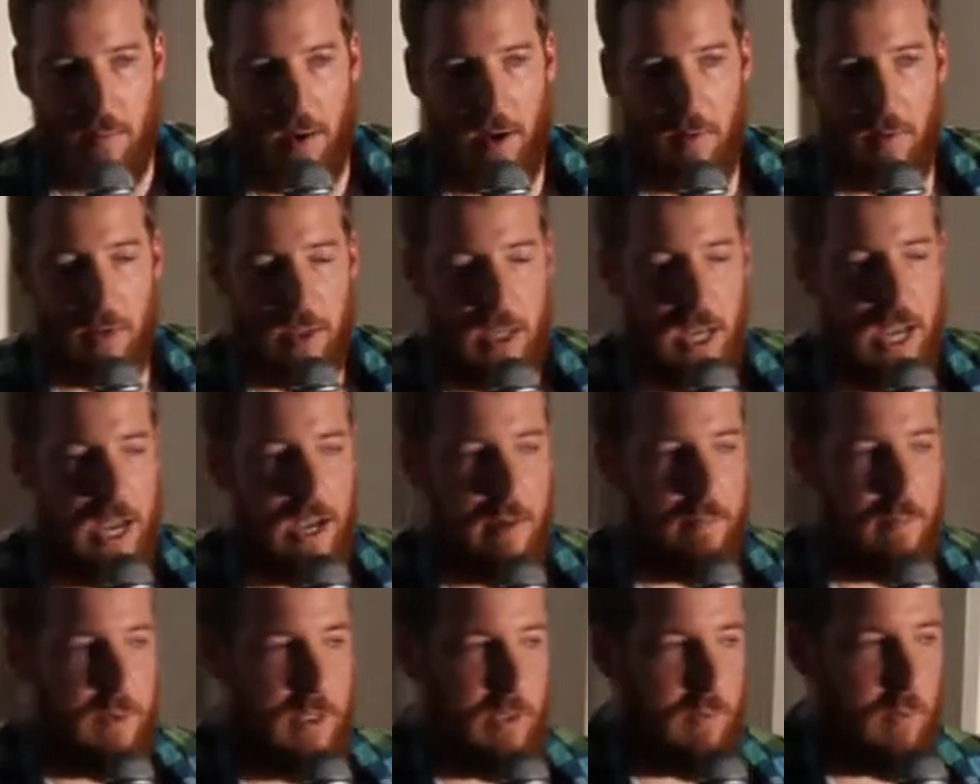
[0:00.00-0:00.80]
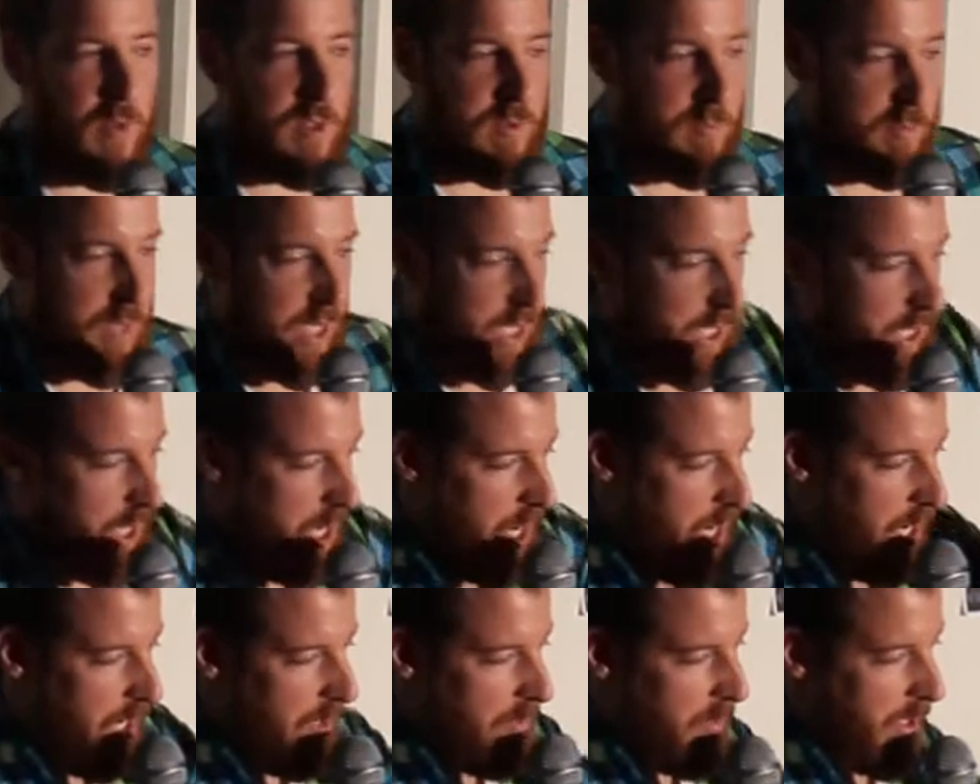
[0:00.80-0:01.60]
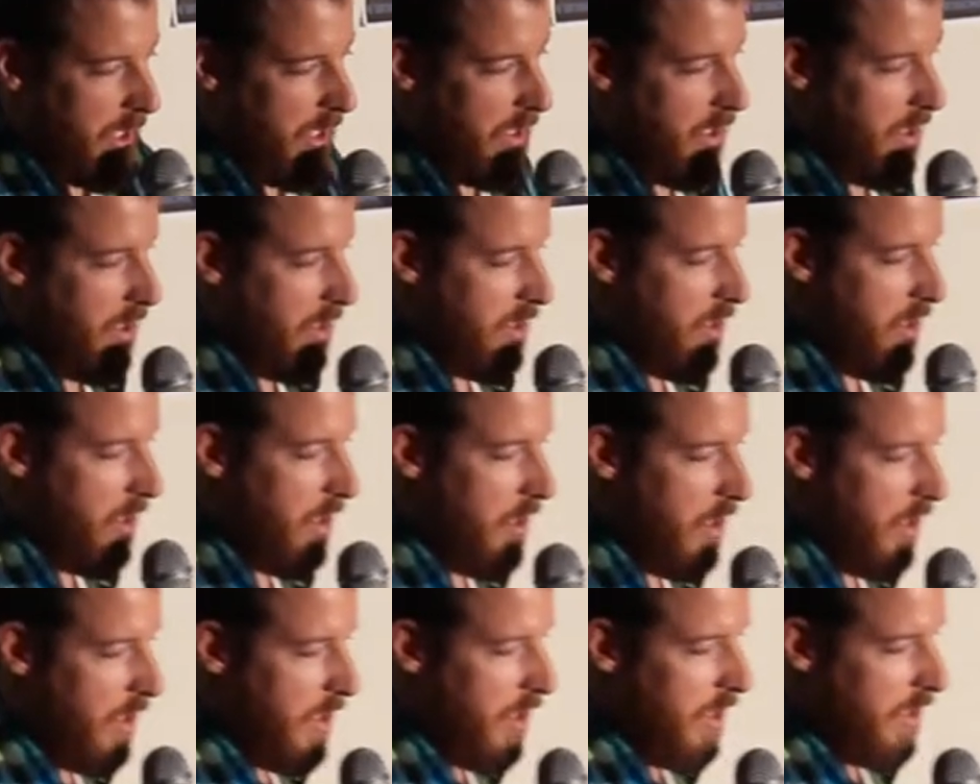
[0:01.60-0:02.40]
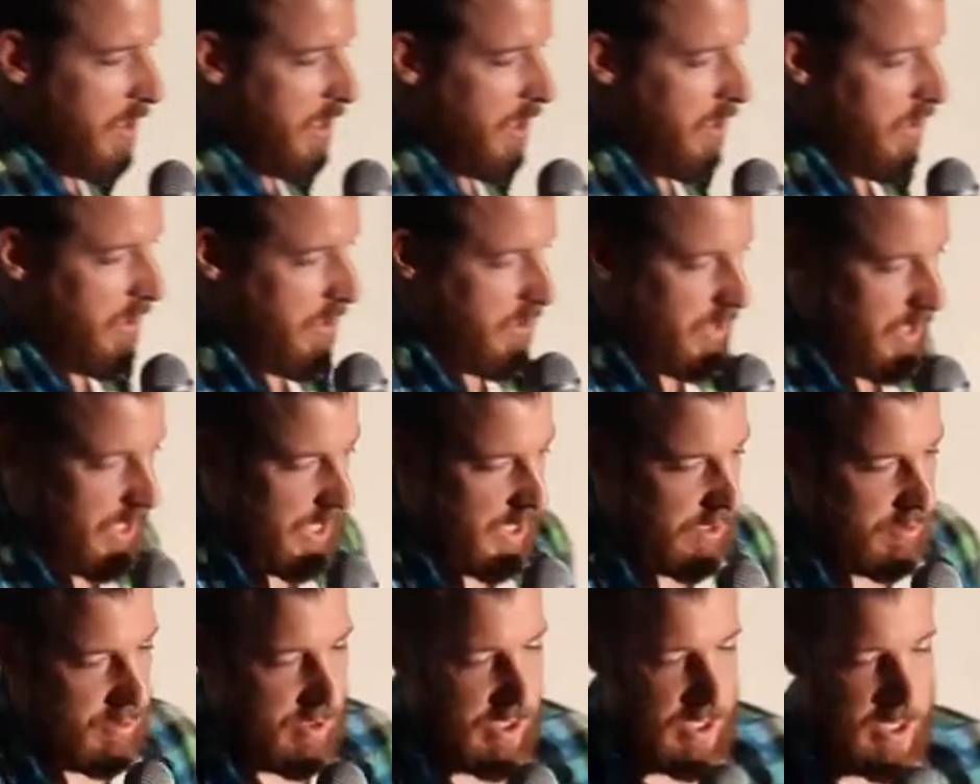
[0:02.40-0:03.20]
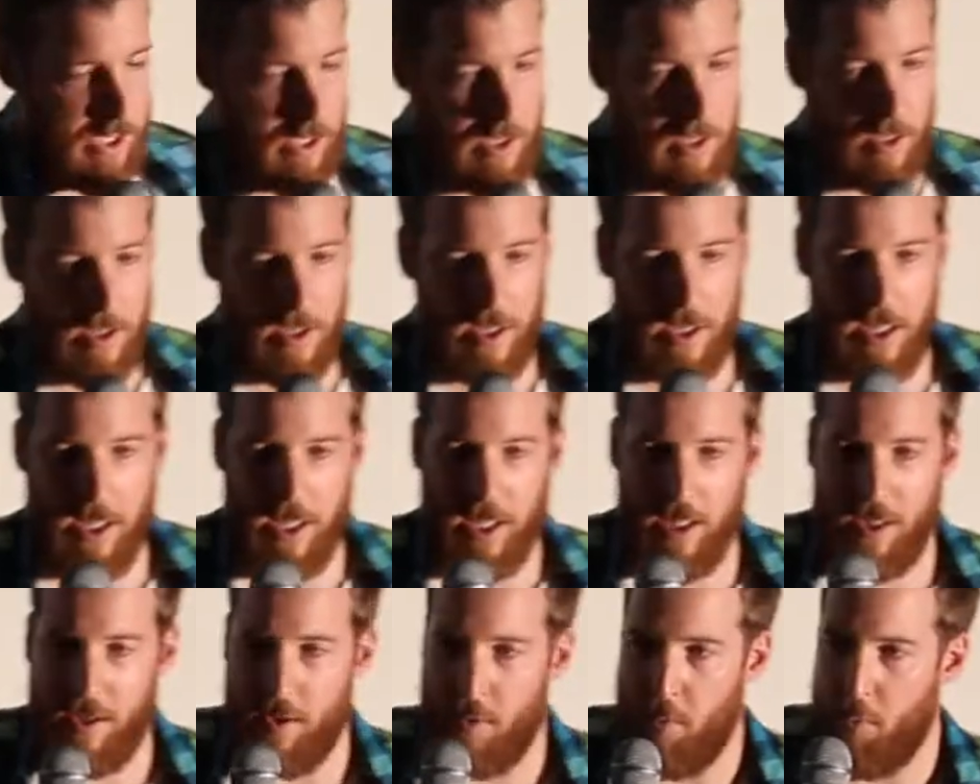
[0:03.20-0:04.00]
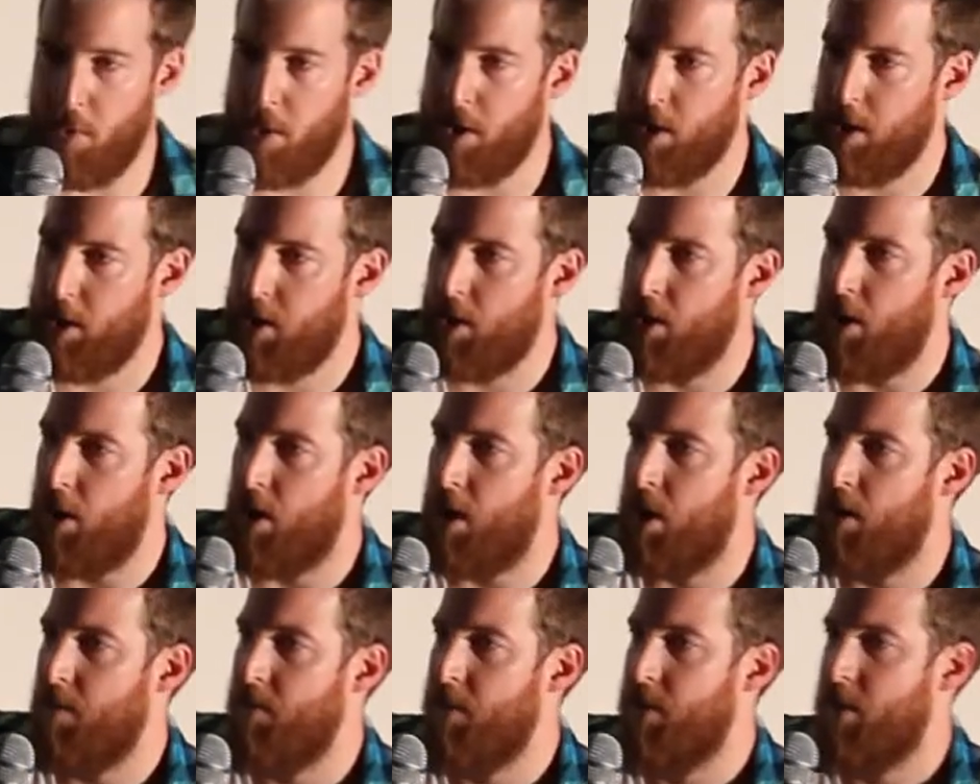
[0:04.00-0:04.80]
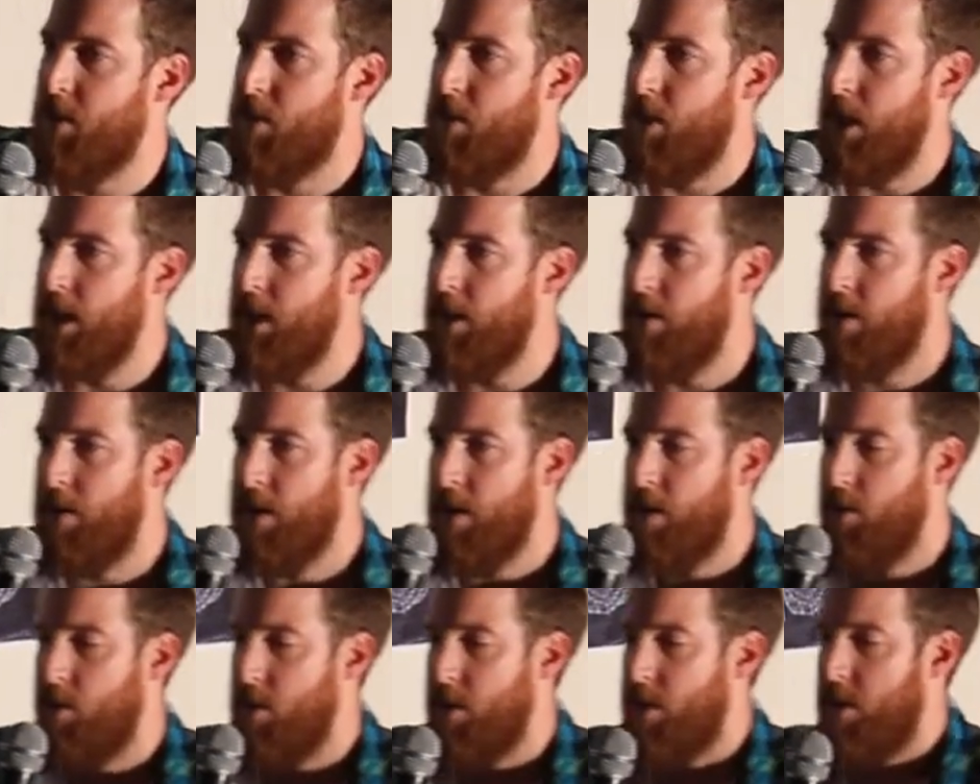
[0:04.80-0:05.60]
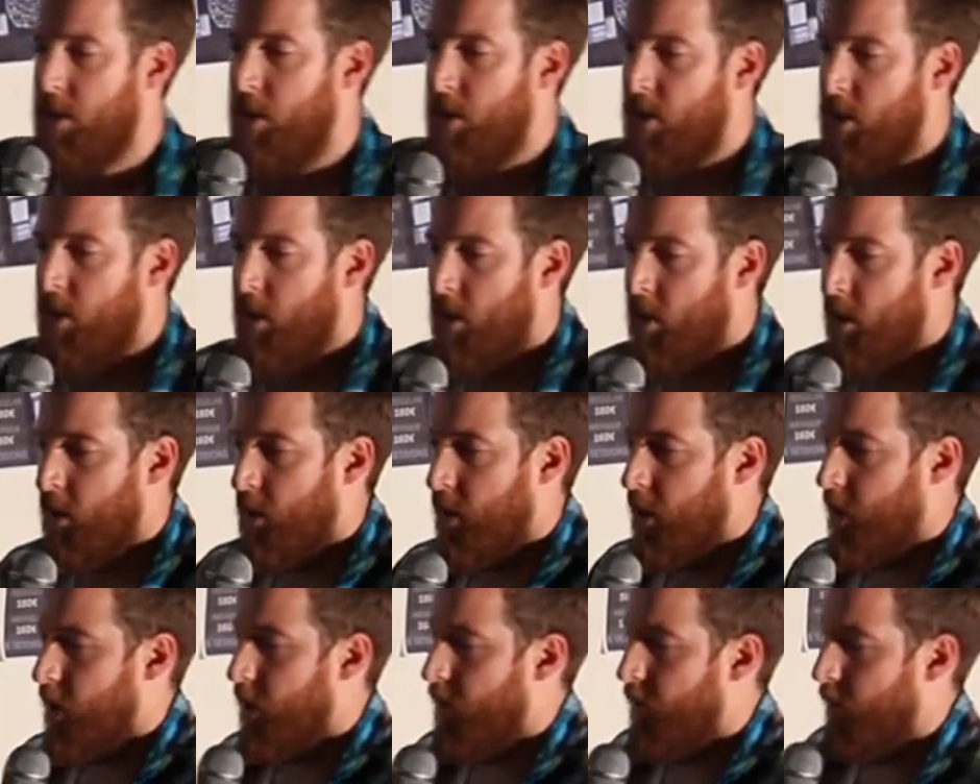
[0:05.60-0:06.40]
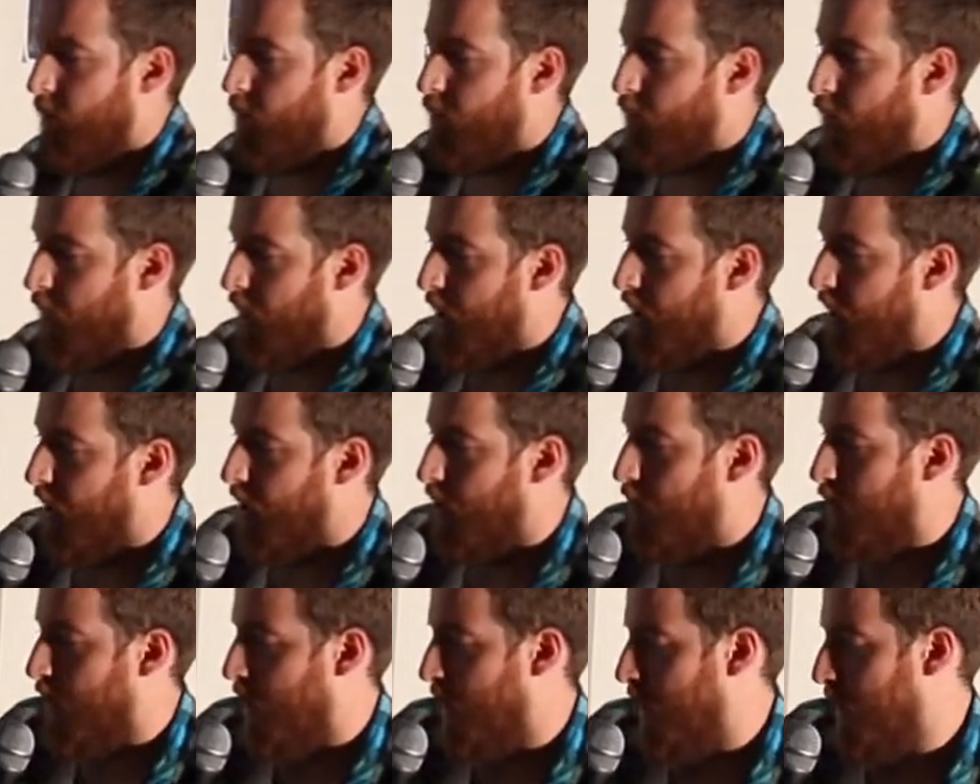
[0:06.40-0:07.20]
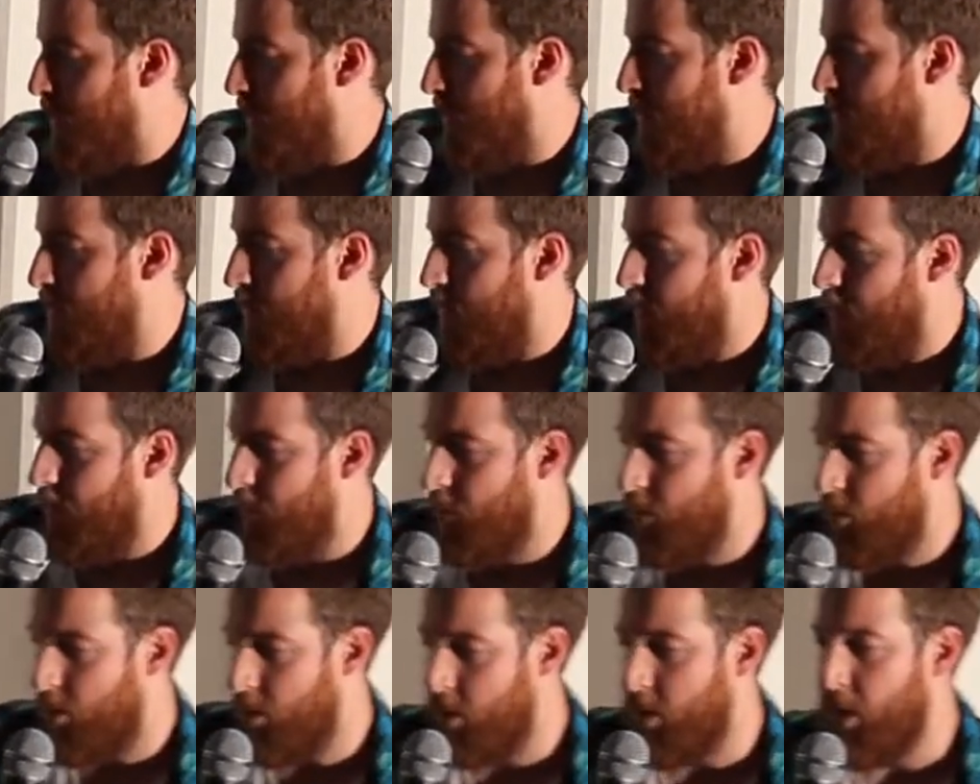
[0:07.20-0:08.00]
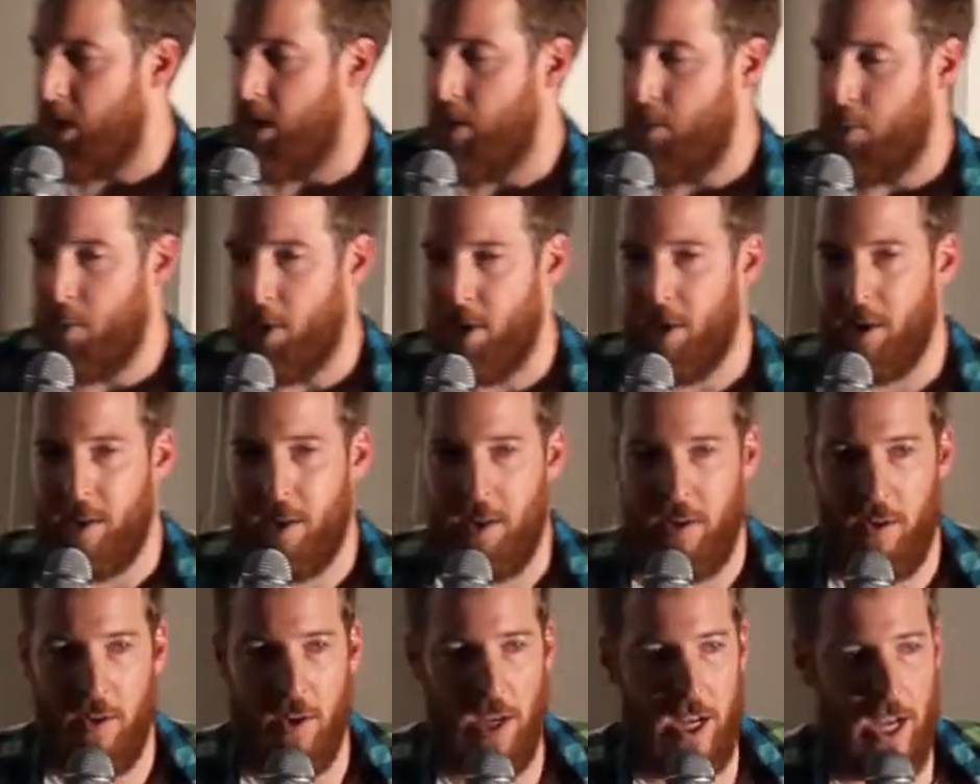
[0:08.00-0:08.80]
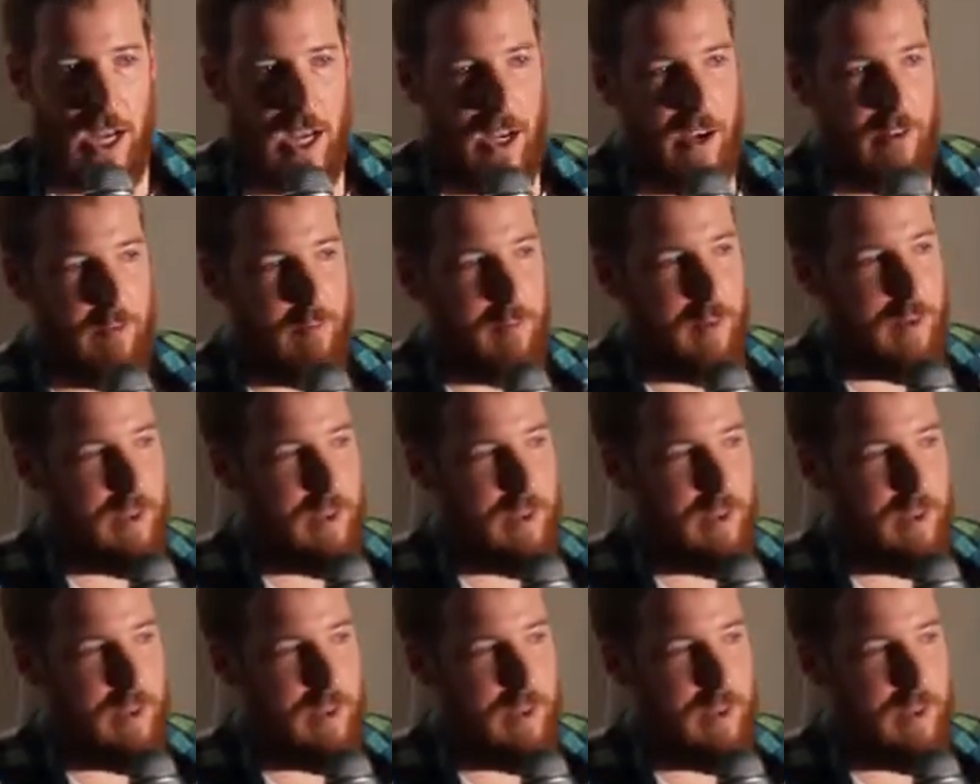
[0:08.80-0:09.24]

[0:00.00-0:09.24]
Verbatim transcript: I was happy. It was a big name, I had nice colleagues, had a good salary, good workshops. So anything was kind of what I, what I thought I wanted to have.